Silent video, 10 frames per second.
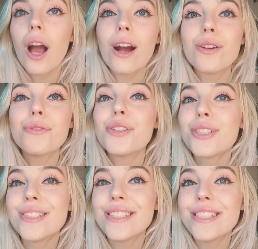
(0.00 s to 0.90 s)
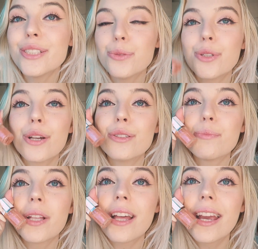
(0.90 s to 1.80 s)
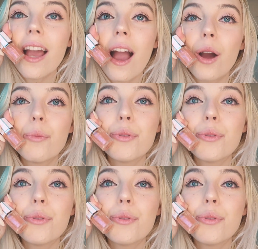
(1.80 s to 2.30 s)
I don't know if you could see too close, but like how